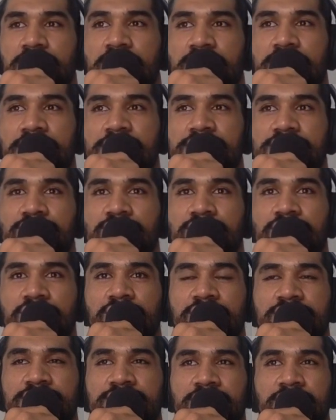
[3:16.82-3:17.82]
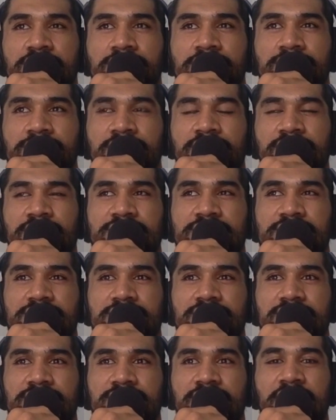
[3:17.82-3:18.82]
That's all good. So,
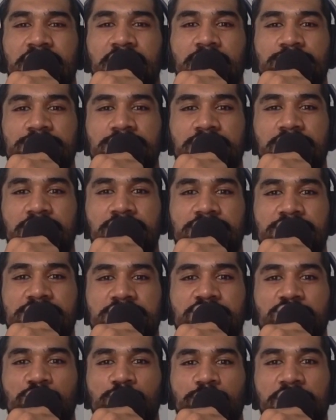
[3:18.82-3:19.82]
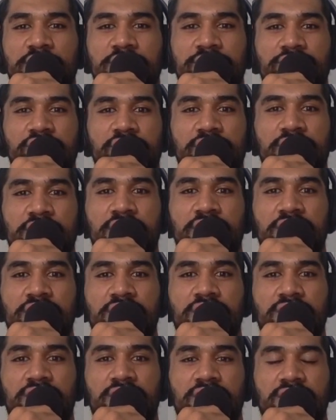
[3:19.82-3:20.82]
that helps a lot, just swimming every day.
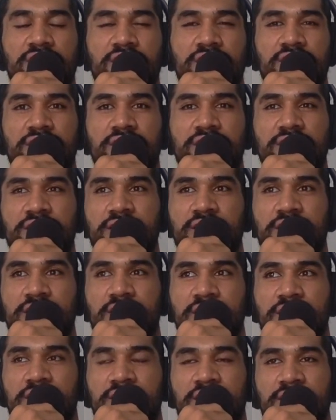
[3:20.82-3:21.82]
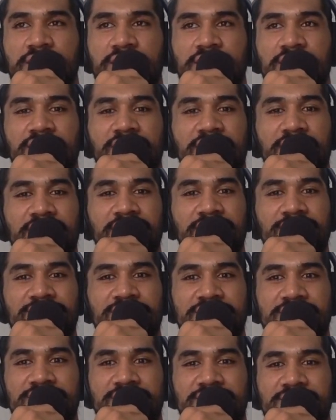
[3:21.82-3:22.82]
And then, I'm
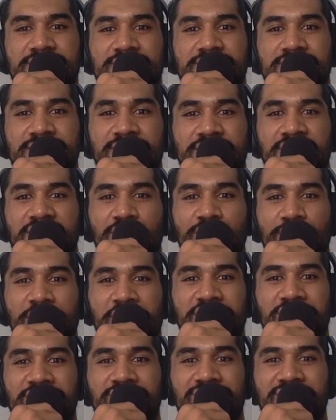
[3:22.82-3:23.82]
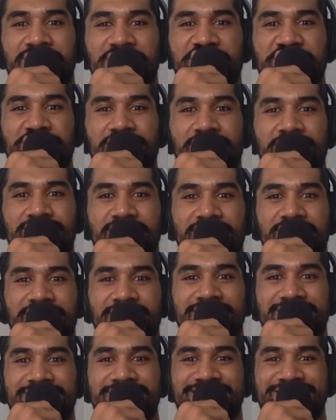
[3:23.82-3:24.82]
just a man of leisure after
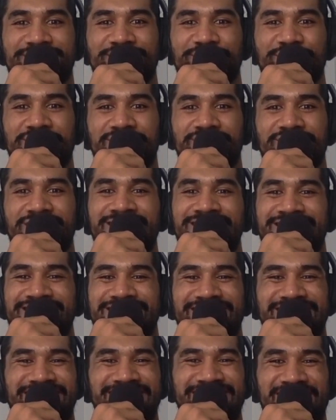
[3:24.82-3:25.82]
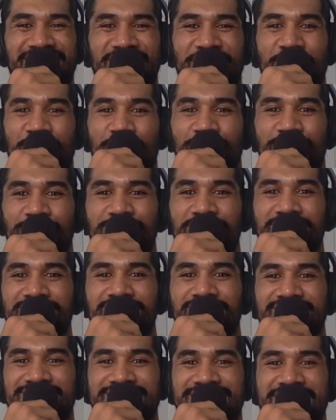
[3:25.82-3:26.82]
that, just whatever,
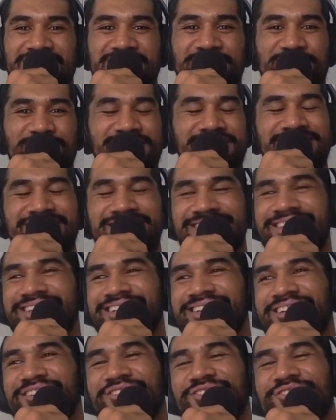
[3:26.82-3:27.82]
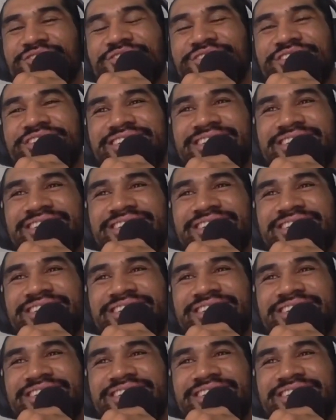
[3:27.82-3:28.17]
wherever it takes me, I'll do it.